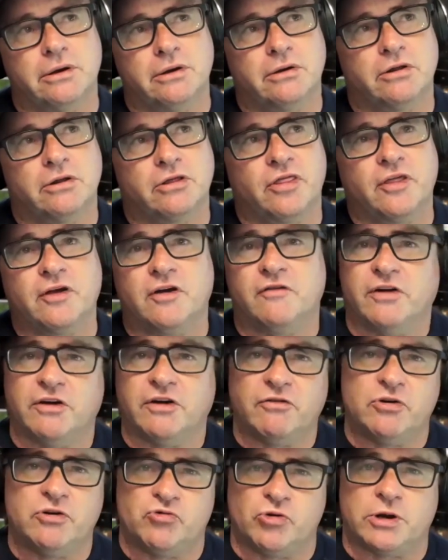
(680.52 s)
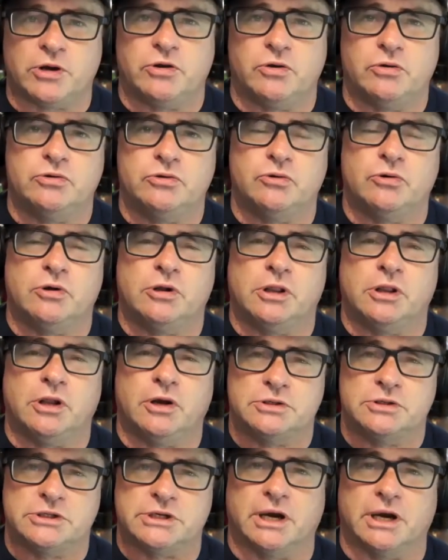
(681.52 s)
think of every trick you do
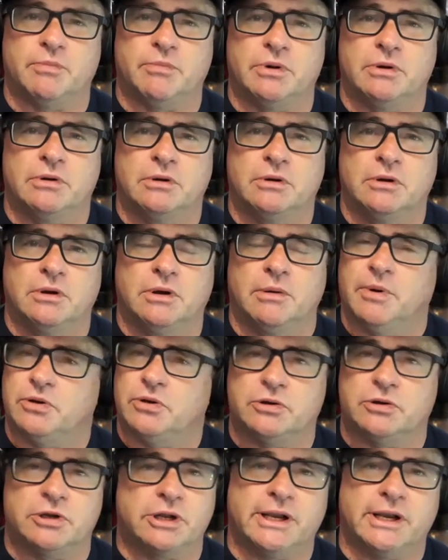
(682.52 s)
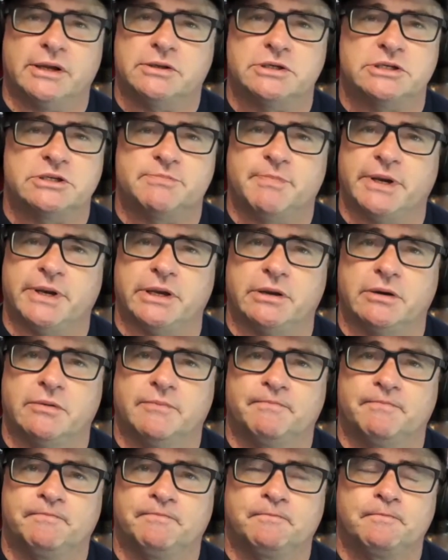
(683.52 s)
close-up, but you're not allowed to speak.
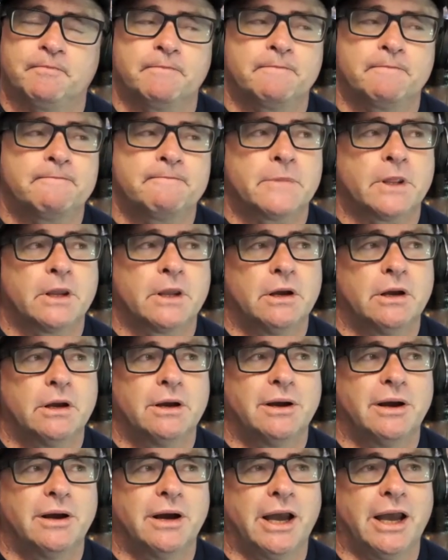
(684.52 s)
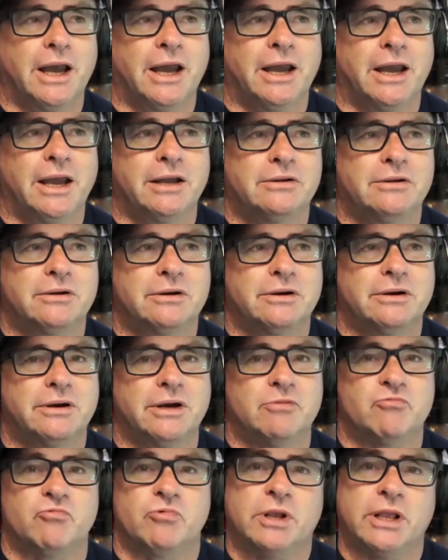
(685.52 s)
And
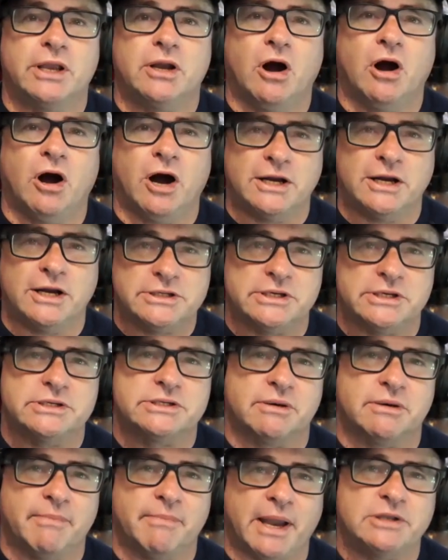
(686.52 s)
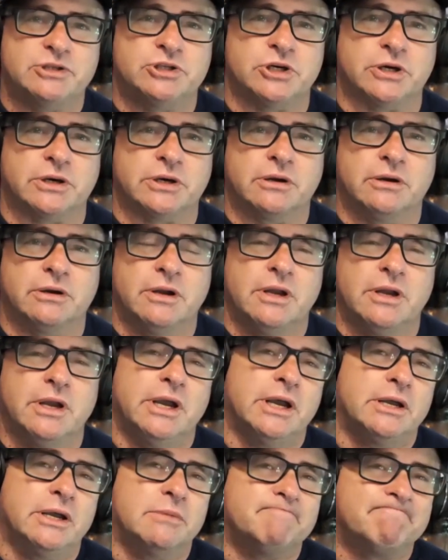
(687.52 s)
it really heightens the magic.
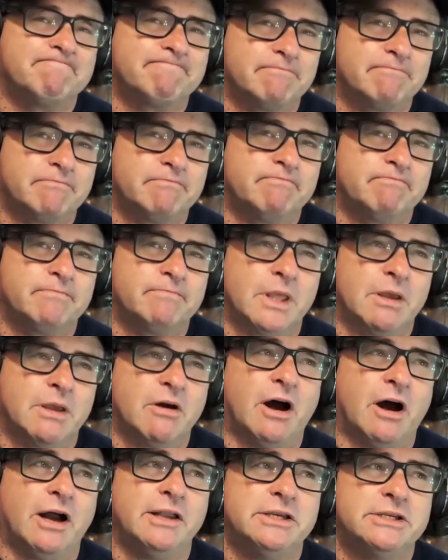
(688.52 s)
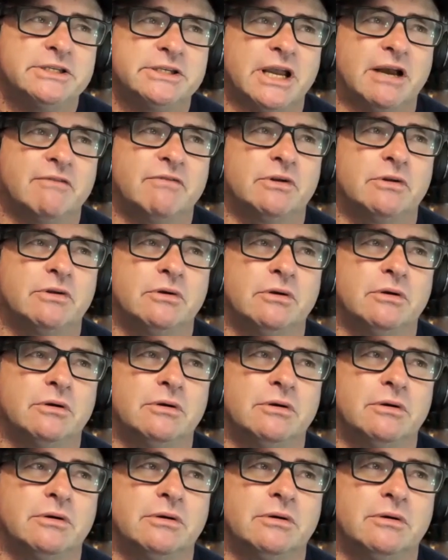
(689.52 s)
Mm. I discovered
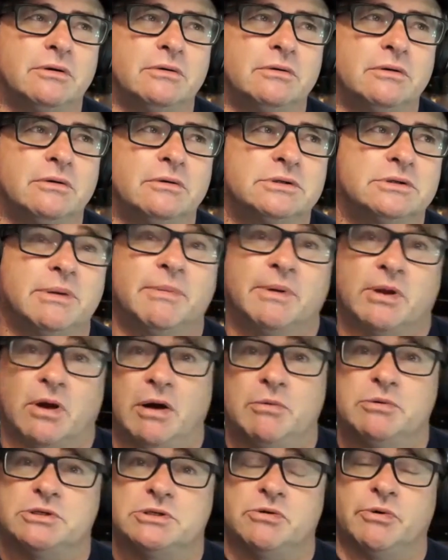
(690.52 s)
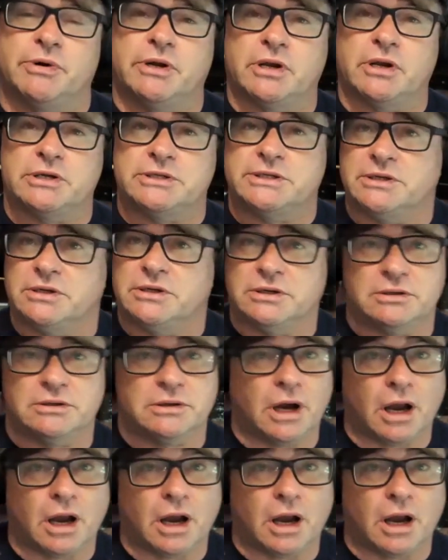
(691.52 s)
something I was doing, and I see